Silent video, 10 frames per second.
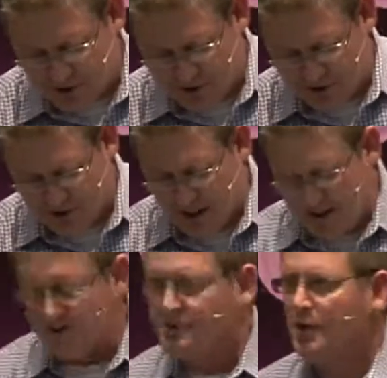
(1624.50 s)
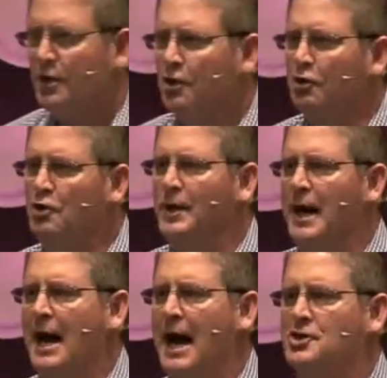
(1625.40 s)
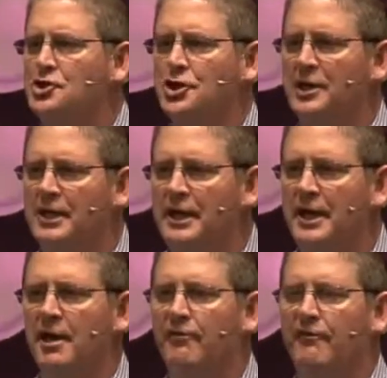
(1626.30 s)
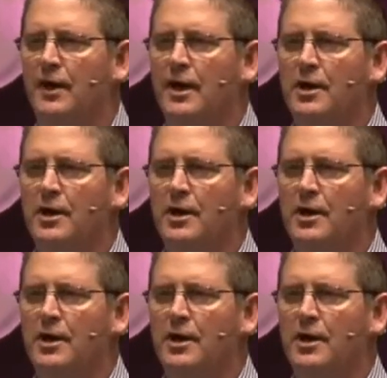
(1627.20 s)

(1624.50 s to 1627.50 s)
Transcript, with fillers: first is this you and I should give